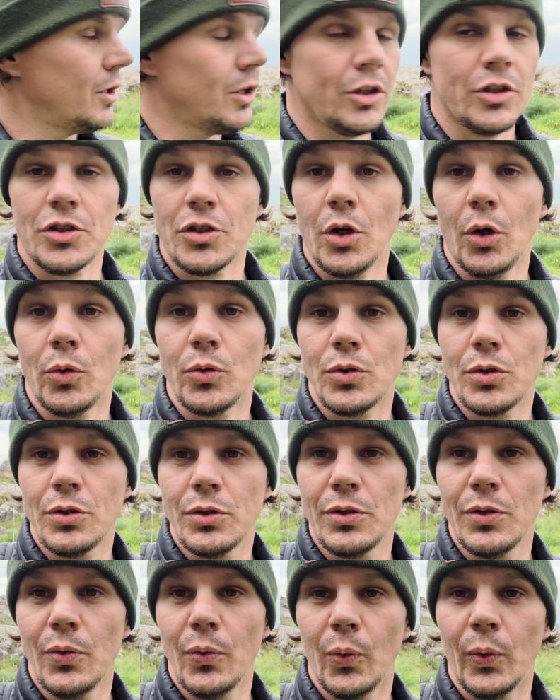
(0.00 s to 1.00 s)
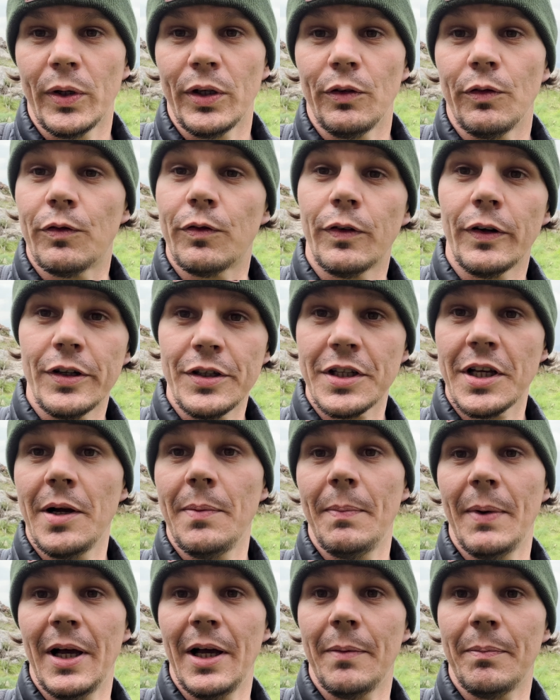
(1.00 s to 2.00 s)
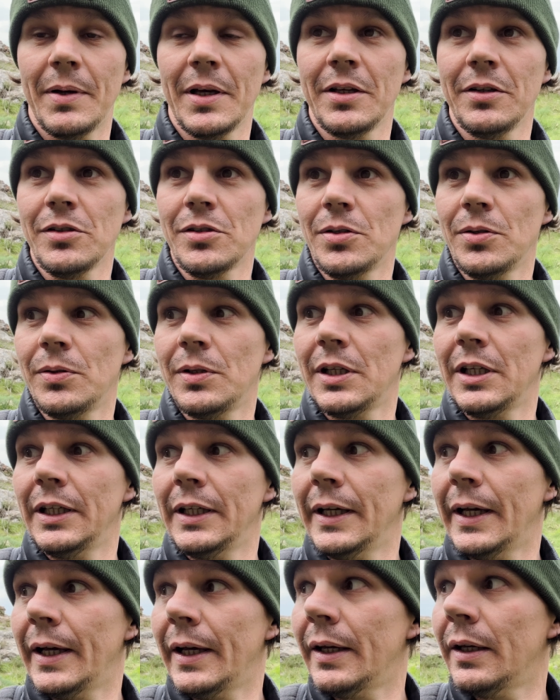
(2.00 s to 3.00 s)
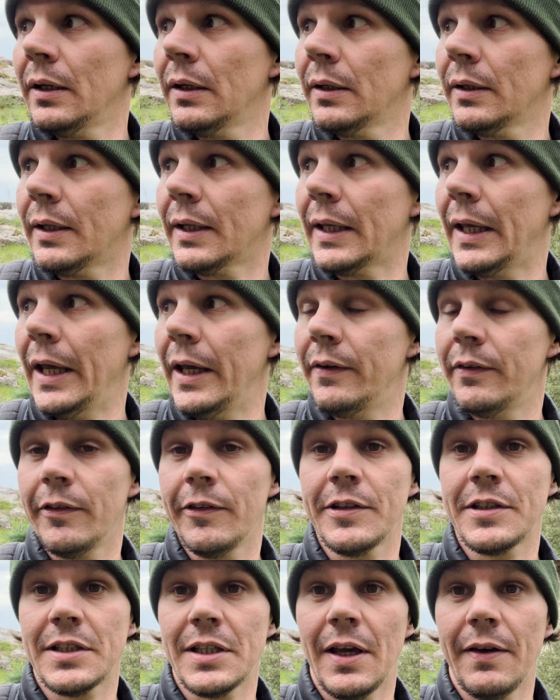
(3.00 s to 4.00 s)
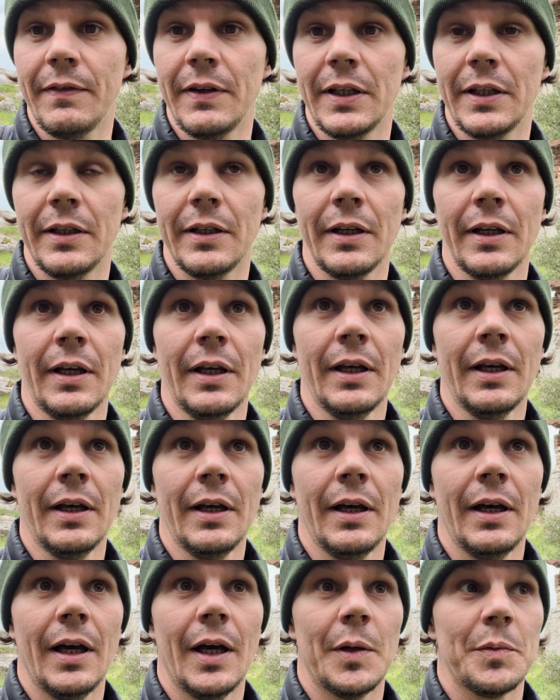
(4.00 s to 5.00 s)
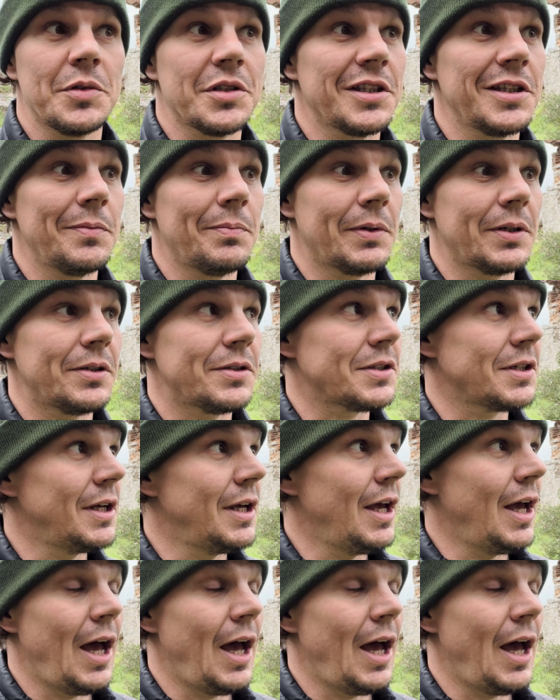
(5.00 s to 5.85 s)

So when you first come up to the cave of the 7 sleepers,